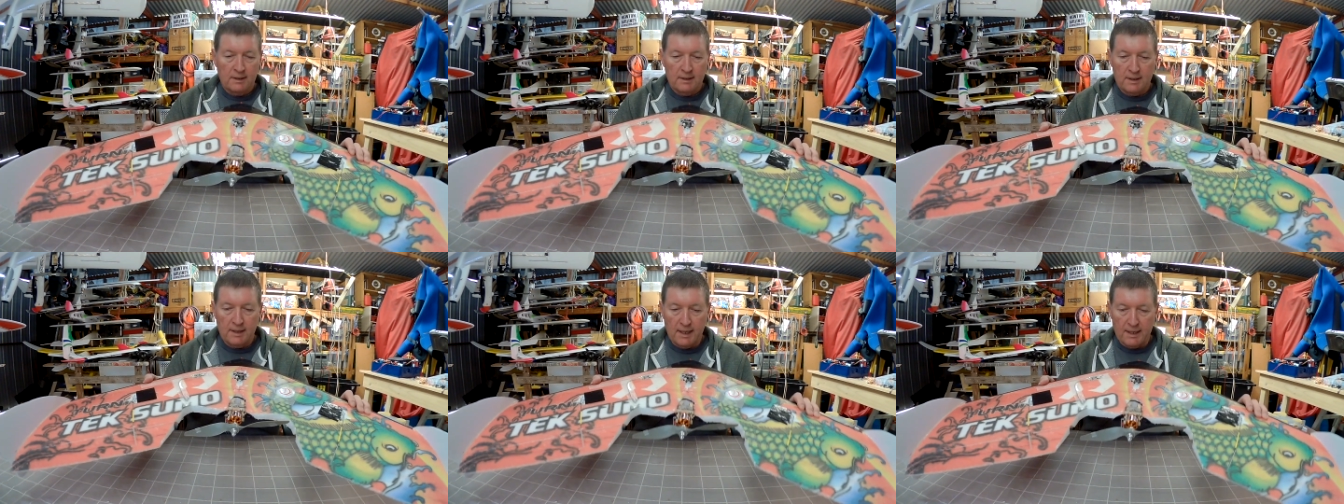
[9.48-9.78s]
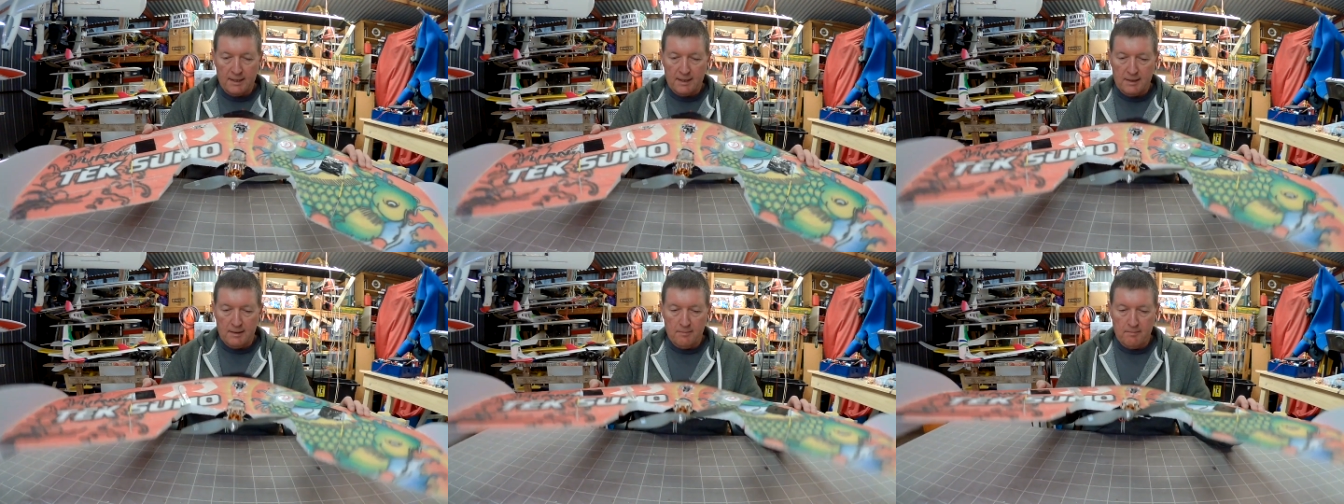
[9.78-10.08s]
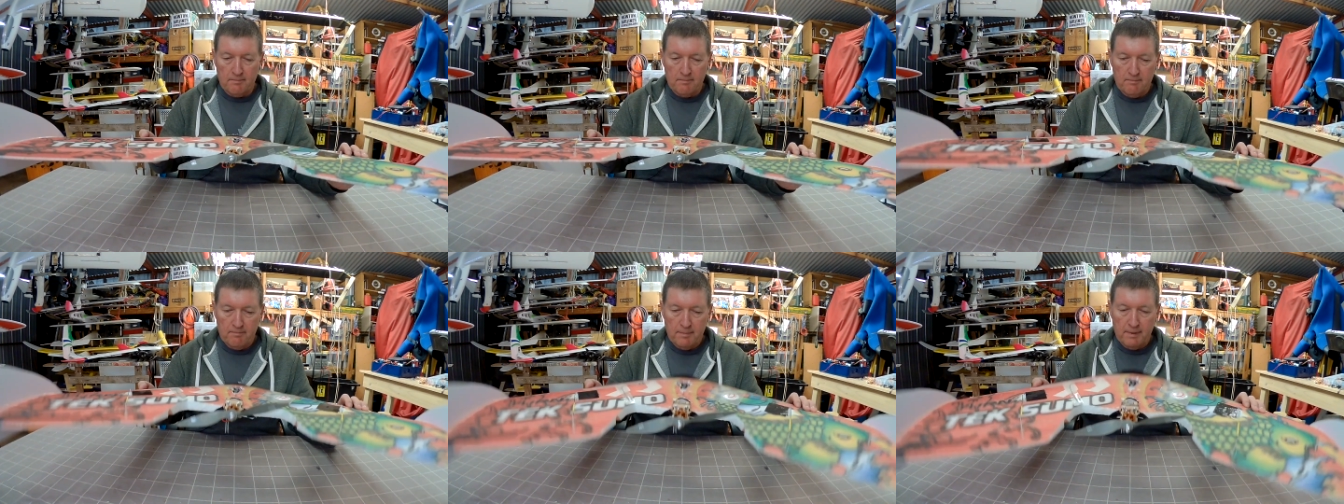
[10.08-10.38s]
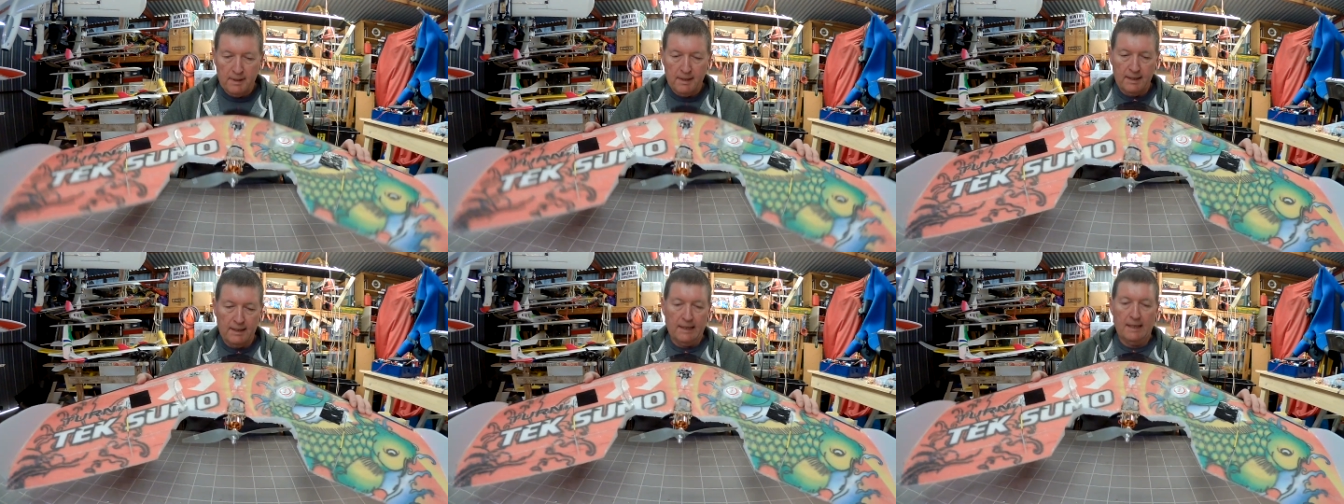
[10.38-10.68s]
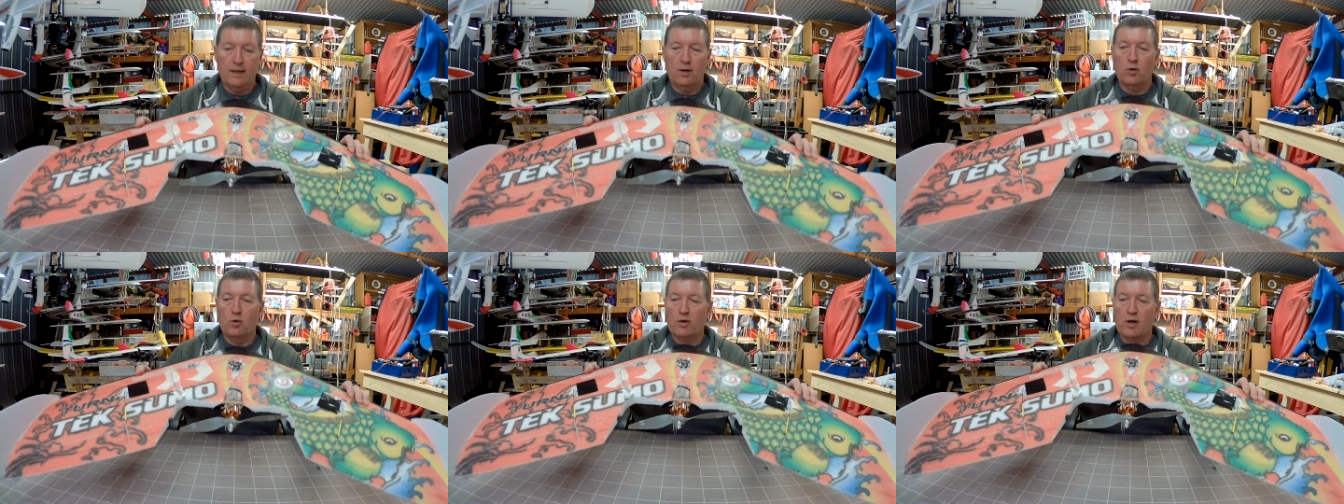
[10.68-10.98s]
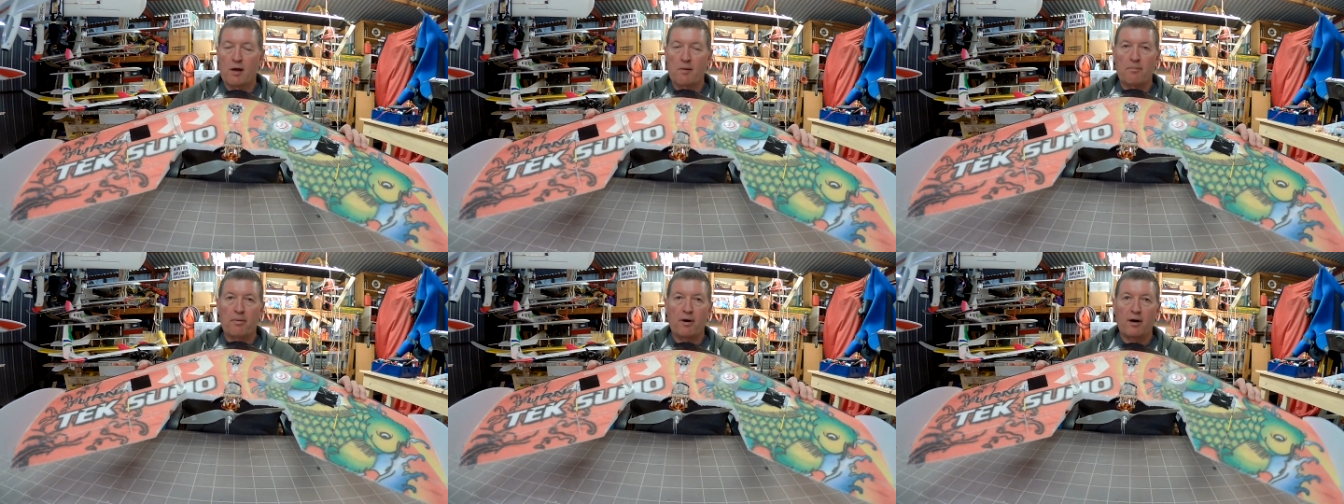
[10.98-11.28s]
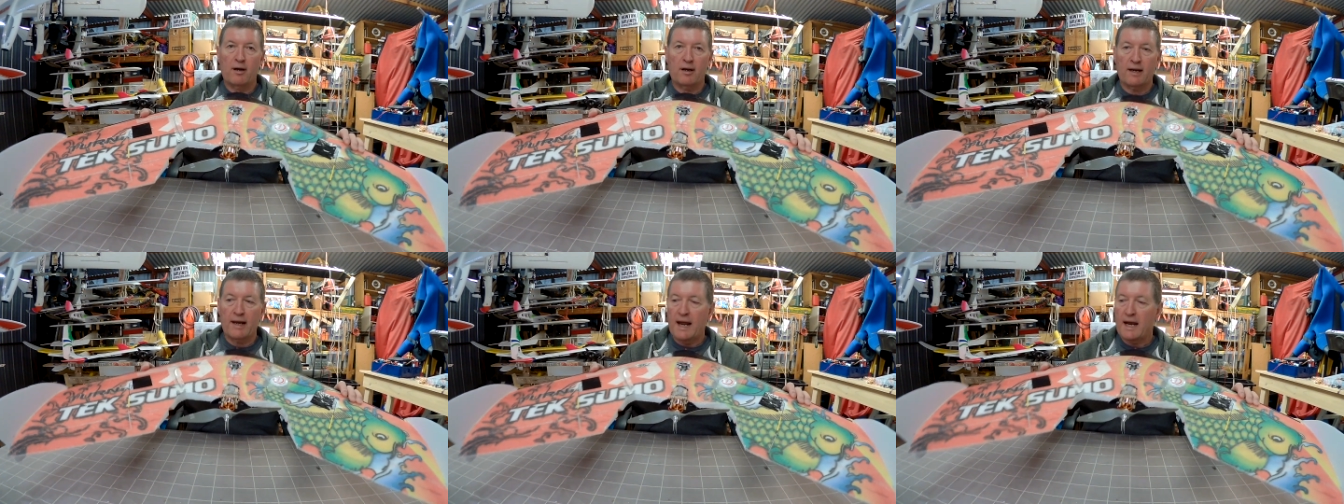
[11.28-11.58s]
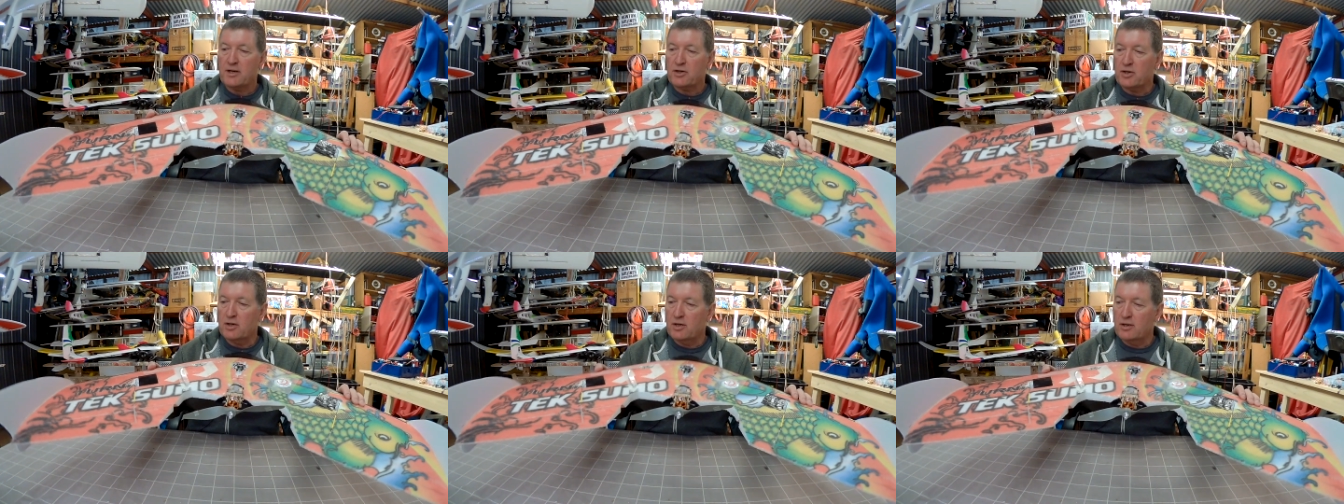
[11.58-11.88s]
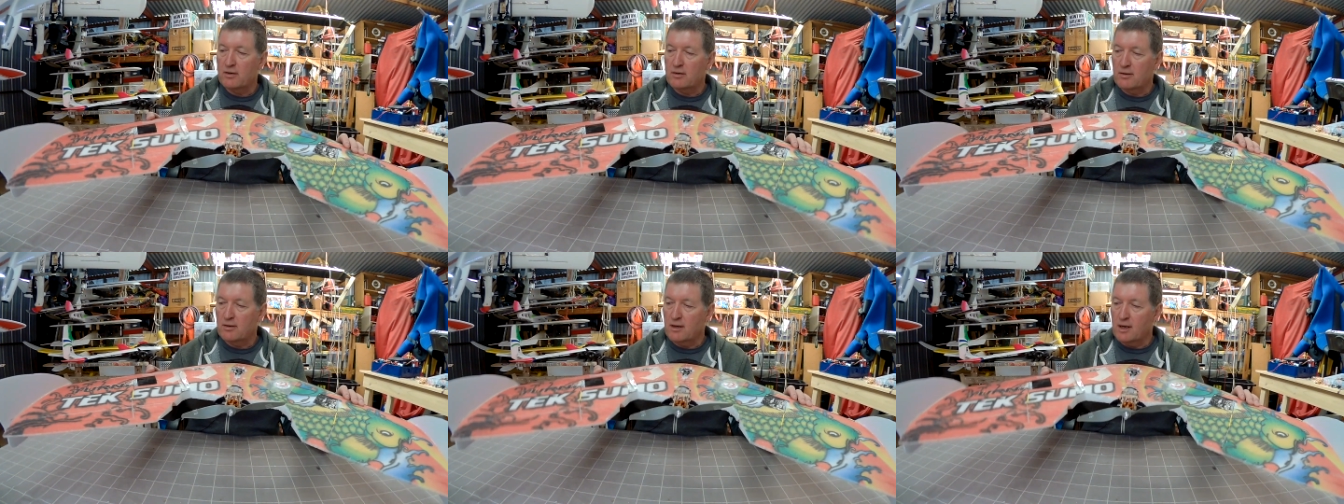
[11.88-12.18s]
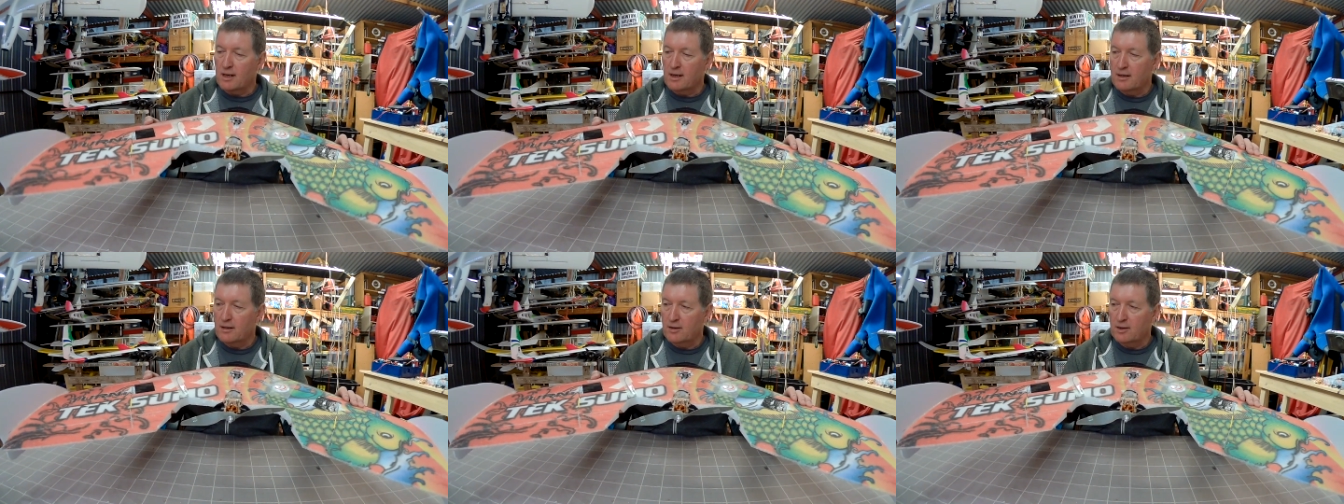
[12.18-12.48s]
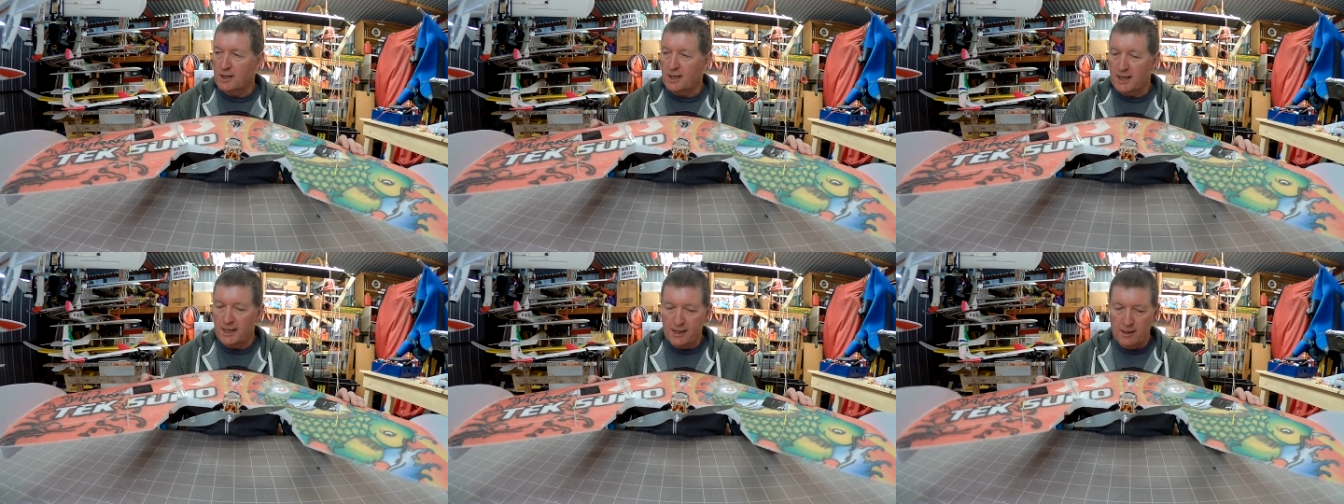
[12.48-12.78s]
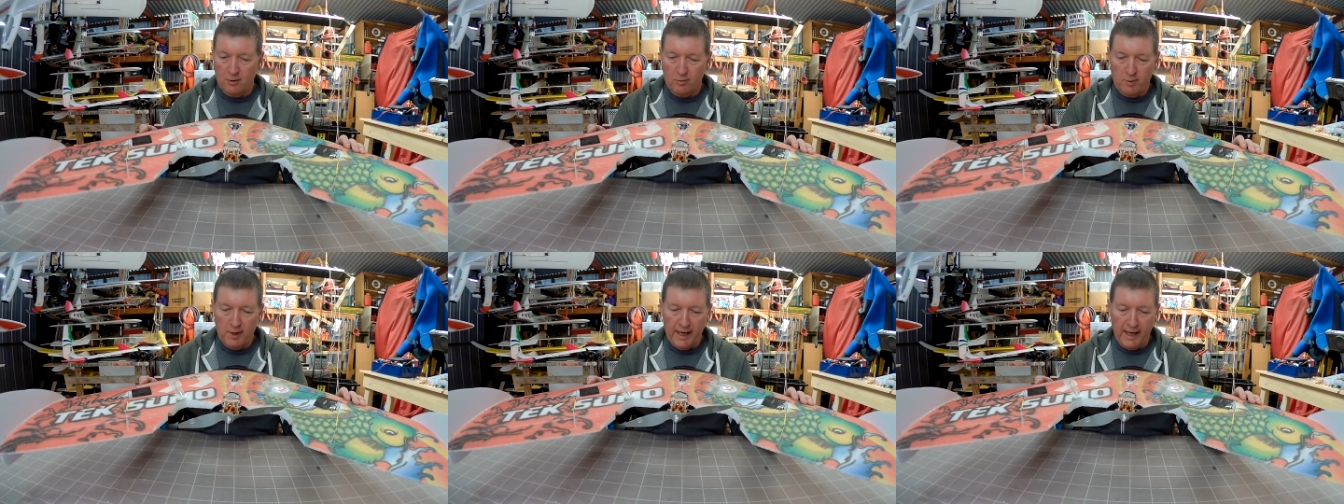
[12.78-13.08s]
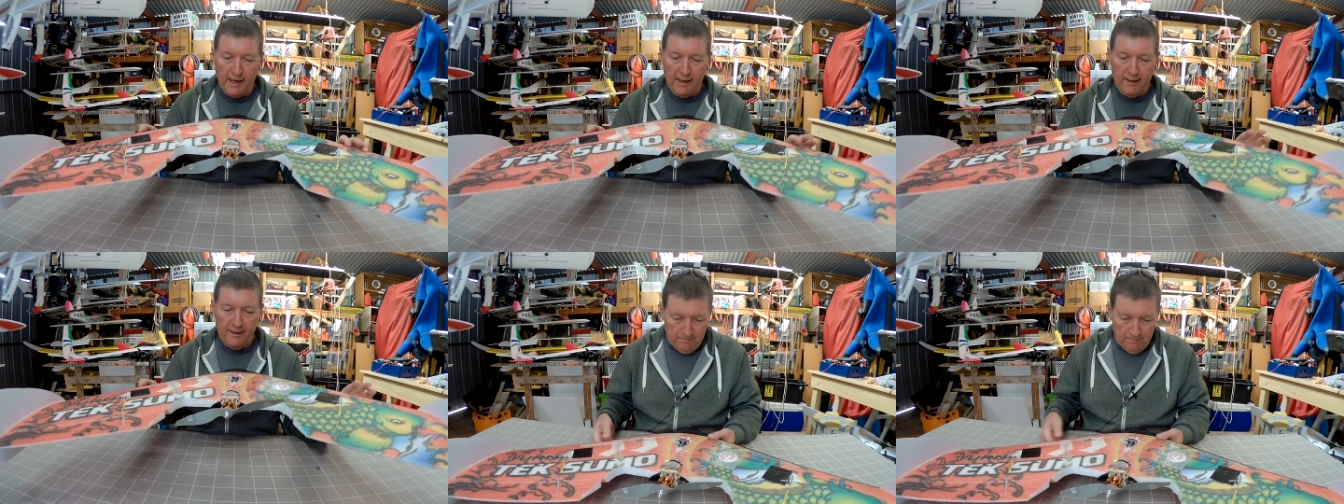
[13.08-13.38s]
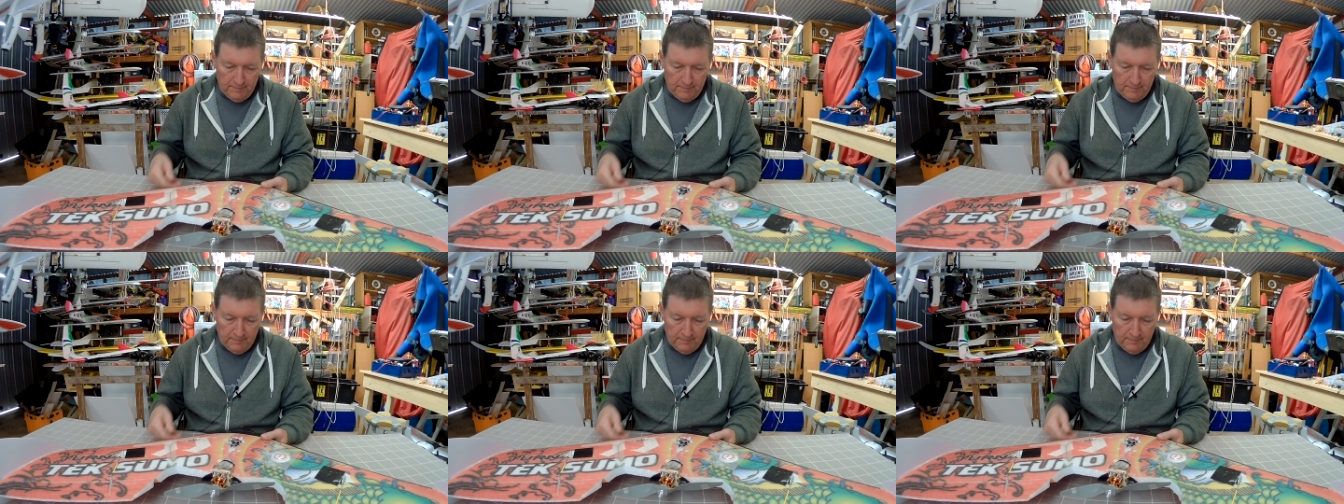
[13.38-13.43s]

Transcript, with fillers: to get some uh, autopilot action on a, on a little wing.